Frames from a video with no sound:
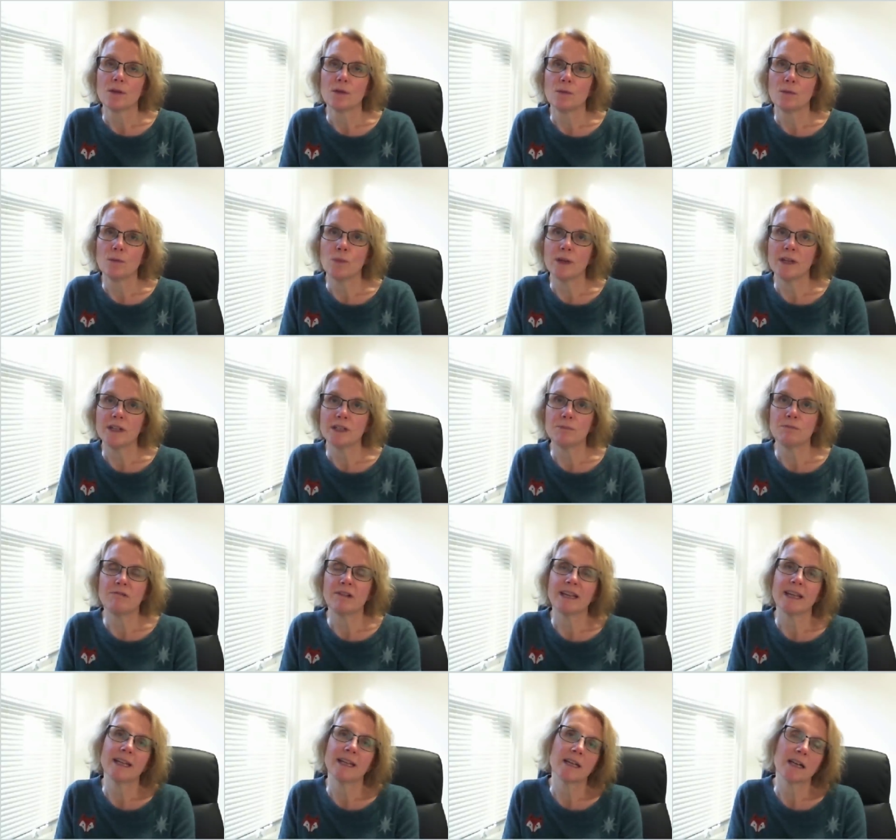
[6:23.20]
which
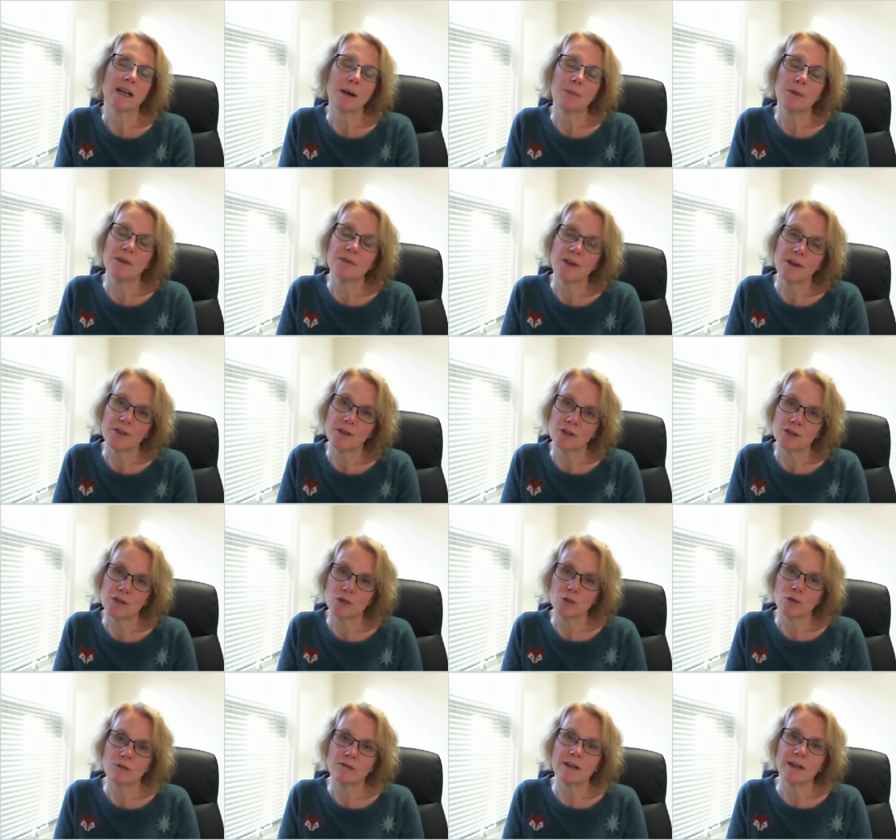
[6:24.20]
bring in a couple of other
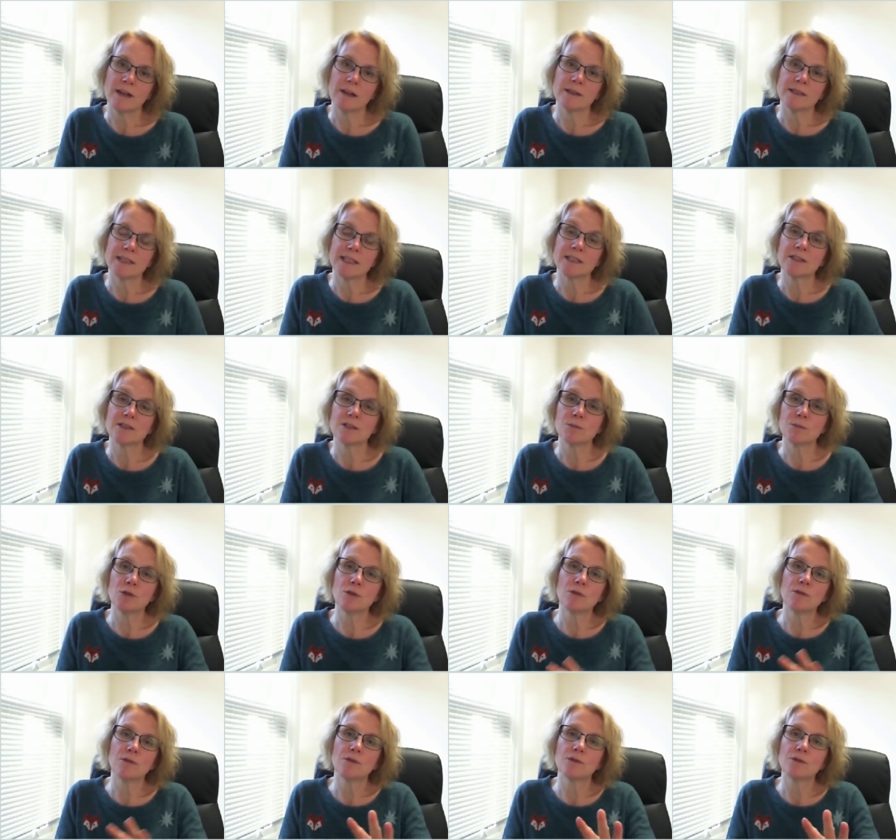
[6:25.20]
storylines and some
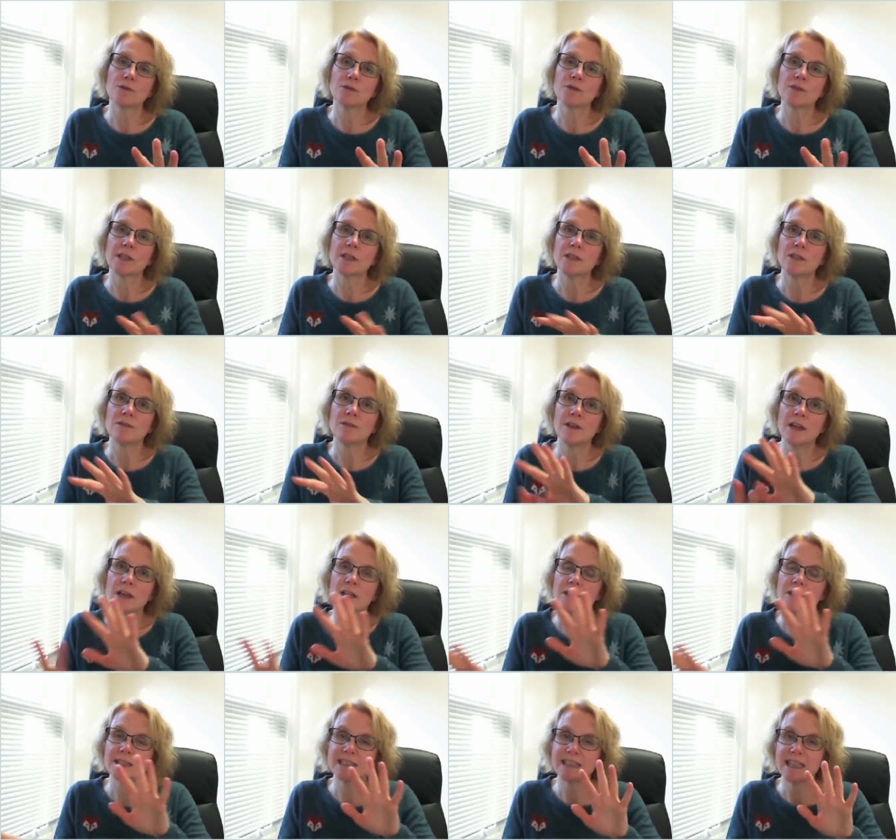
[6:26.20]
novels and
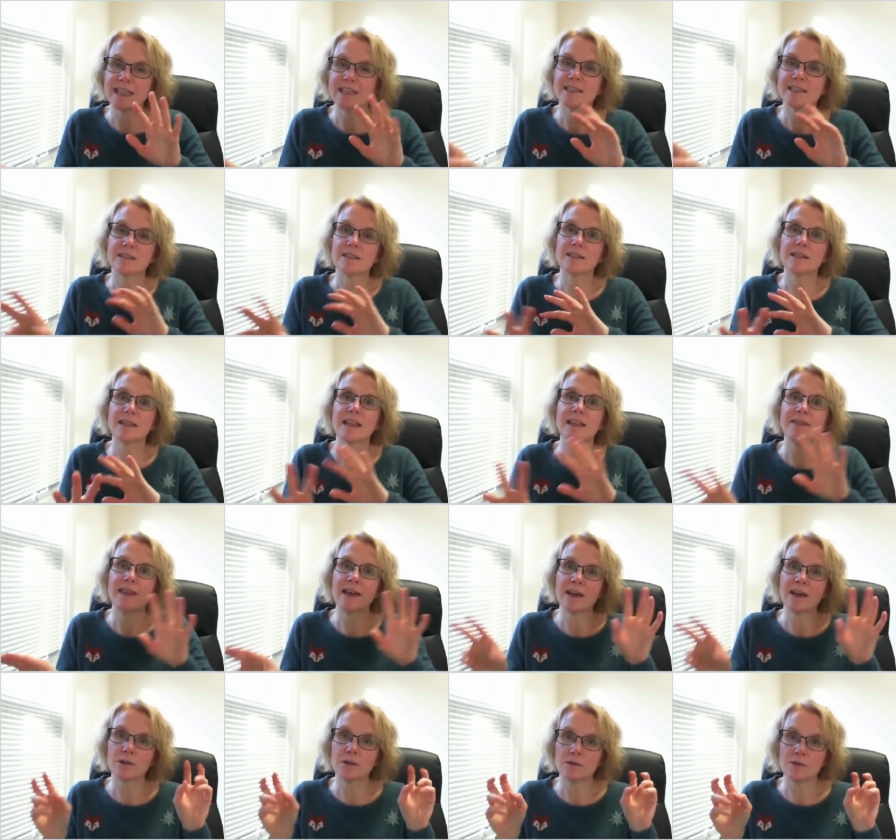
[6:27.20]
novellas set in
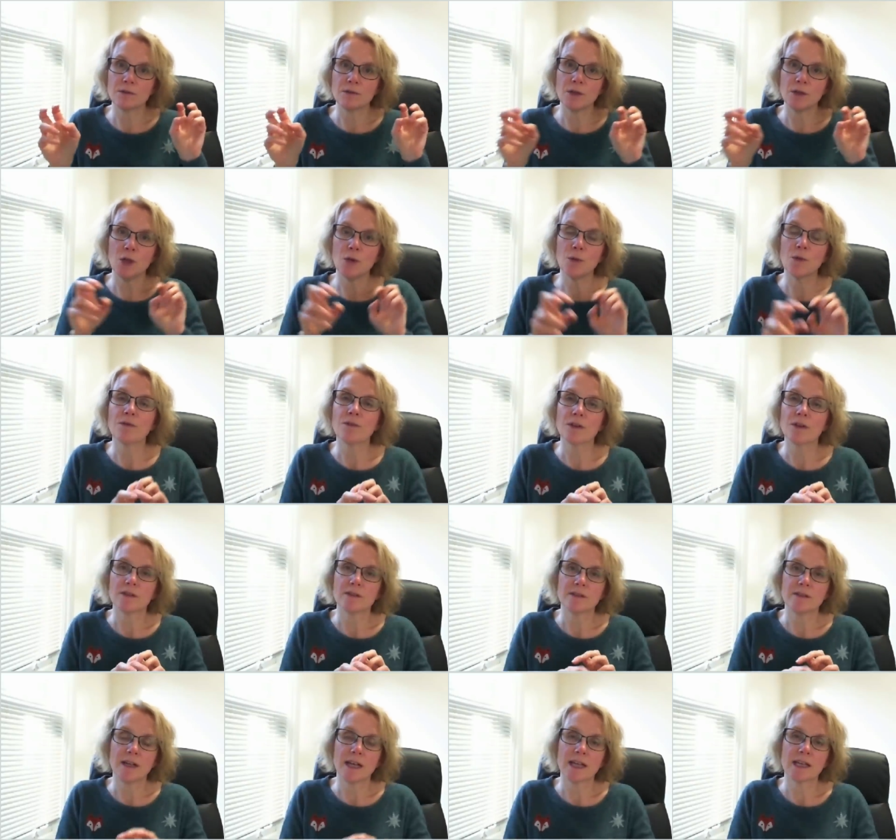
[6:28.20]
that universe,
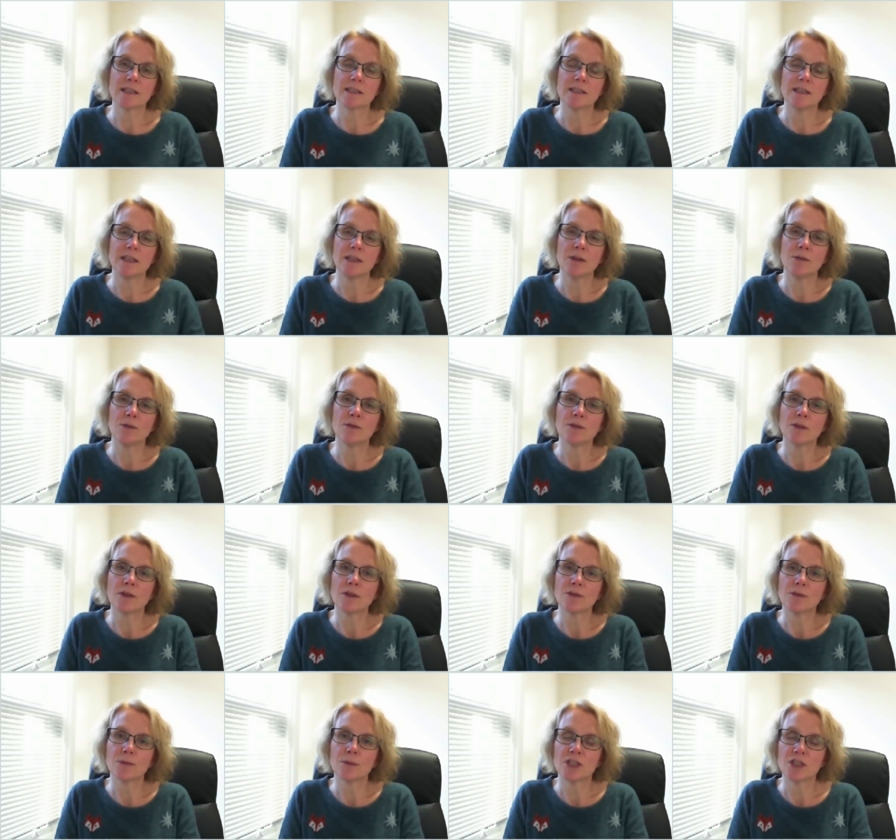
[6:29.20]
the Legacy
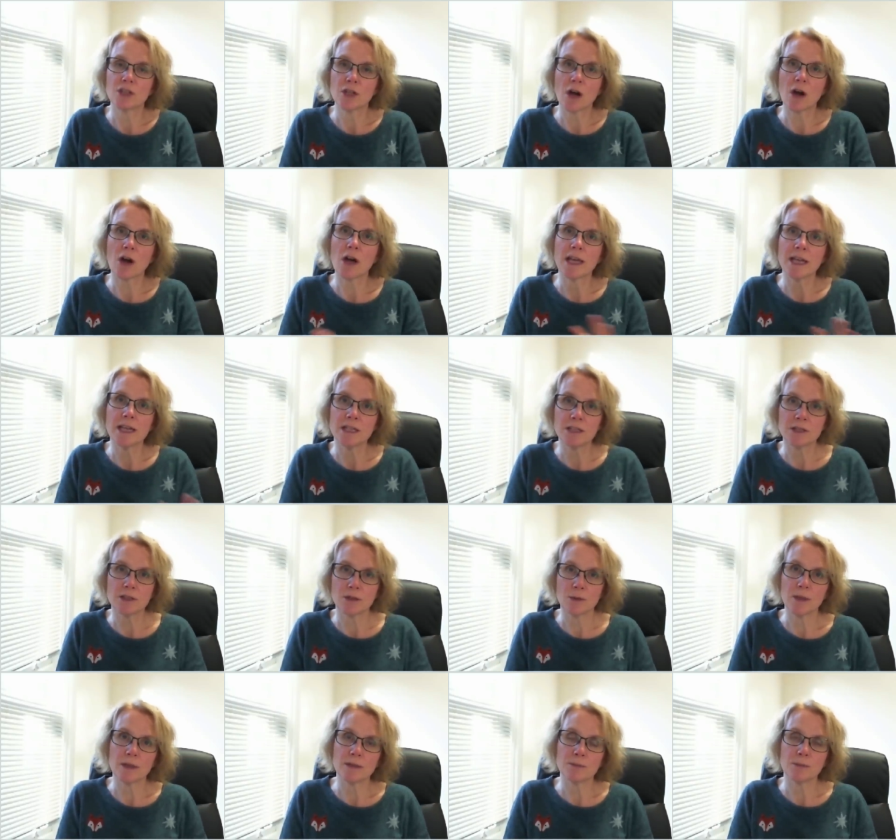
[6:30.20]
universe, which tie
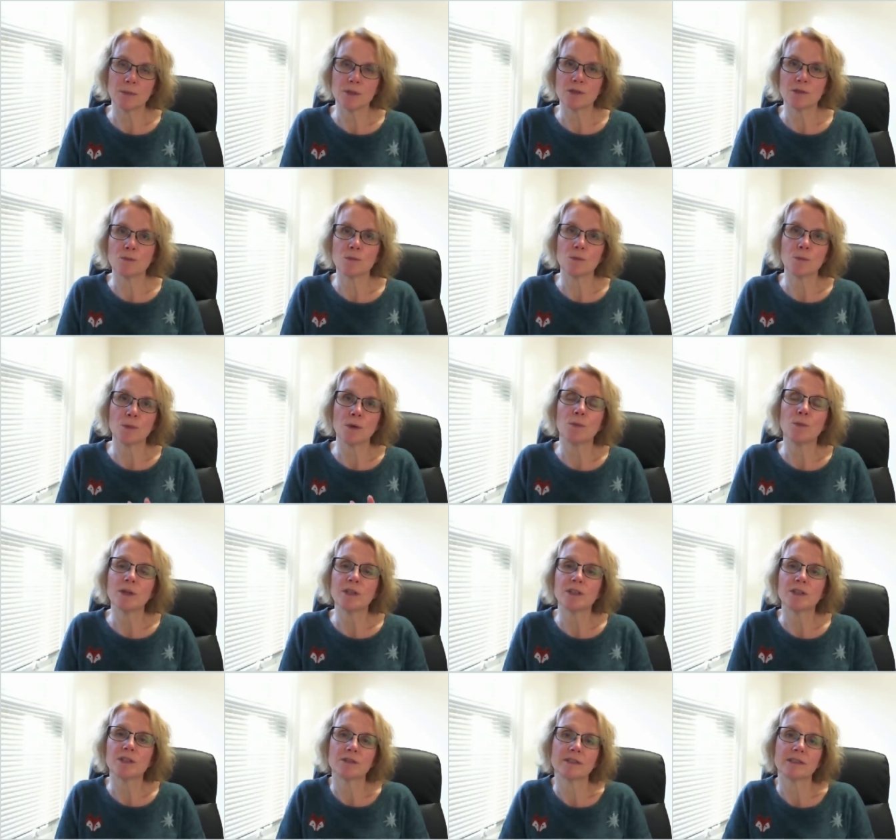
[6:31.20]
into it, but
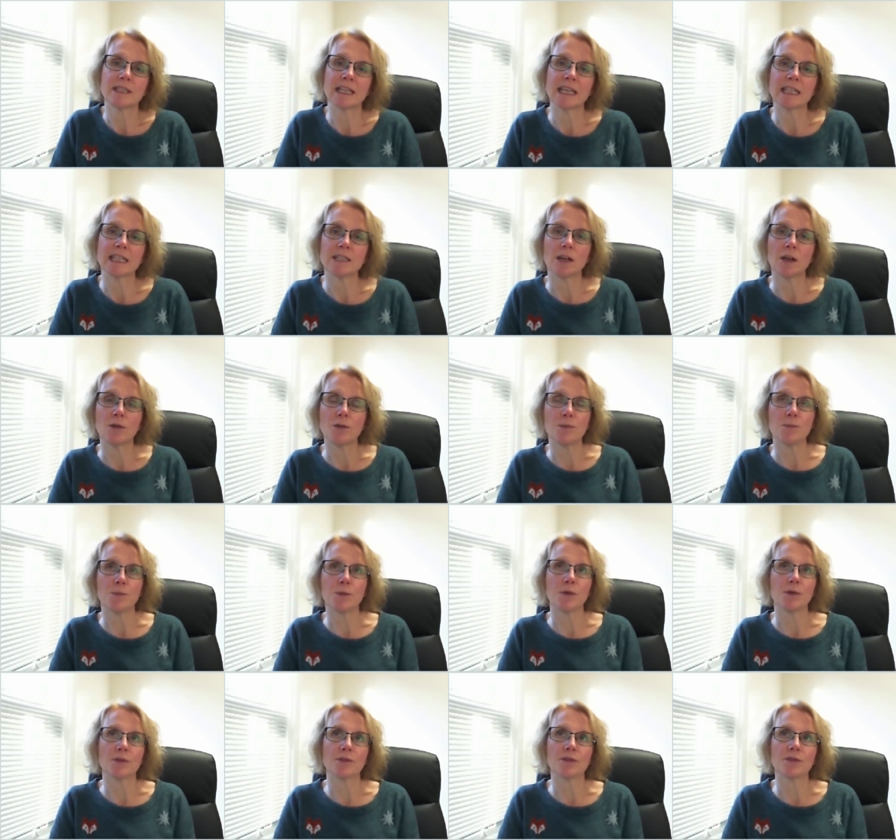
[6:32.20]
which are standalone
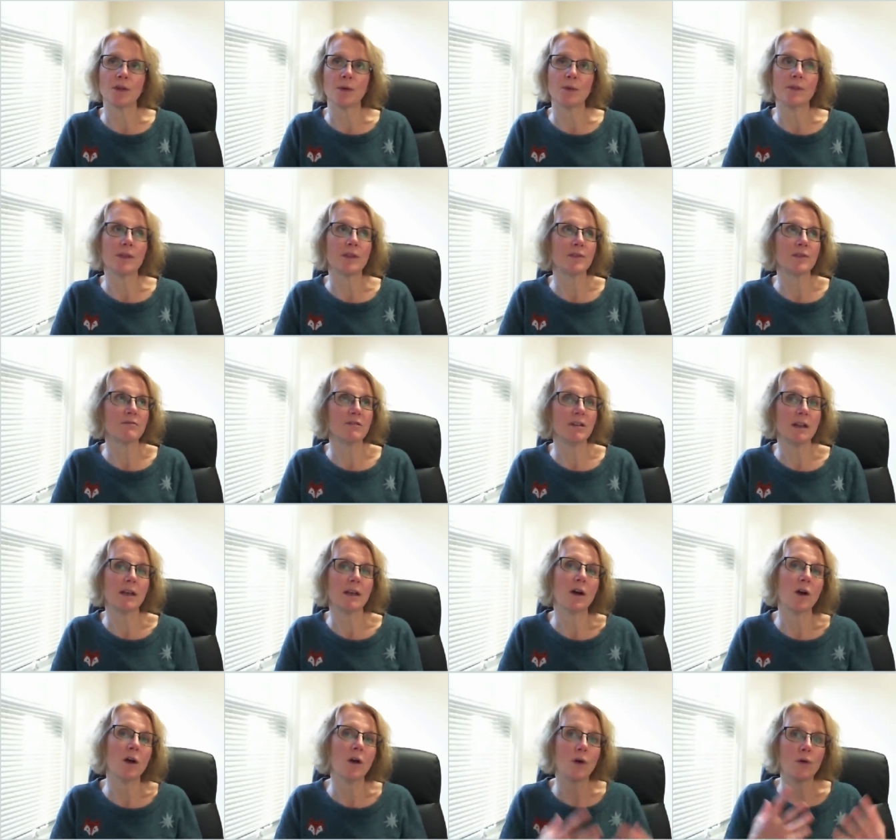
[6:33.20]
books. So there's really
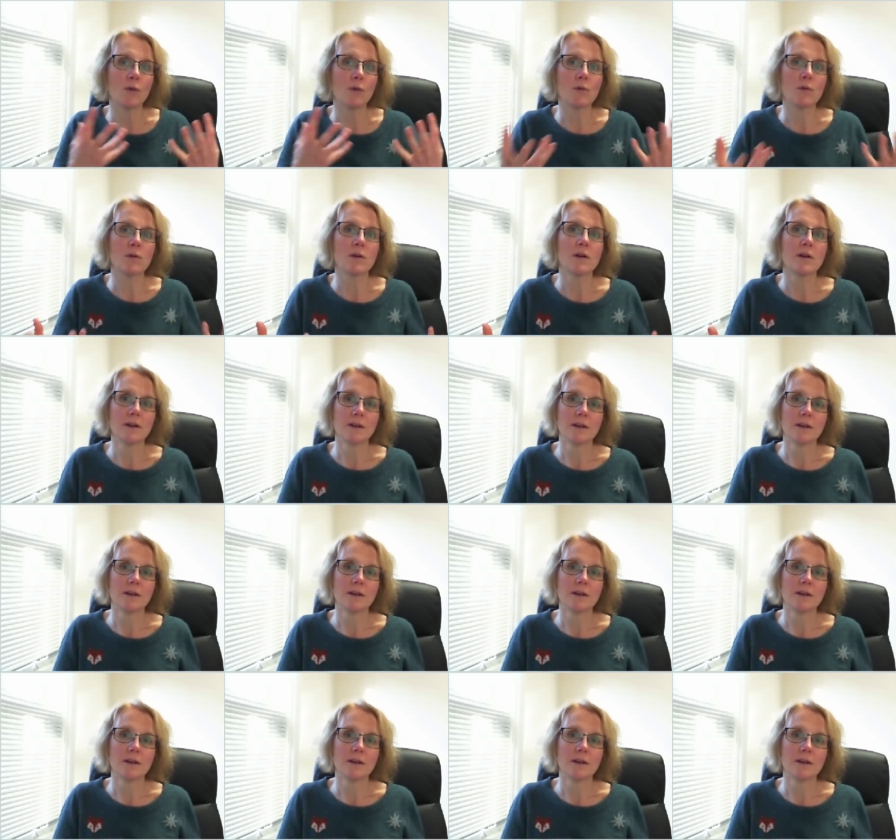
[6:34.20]
a whole,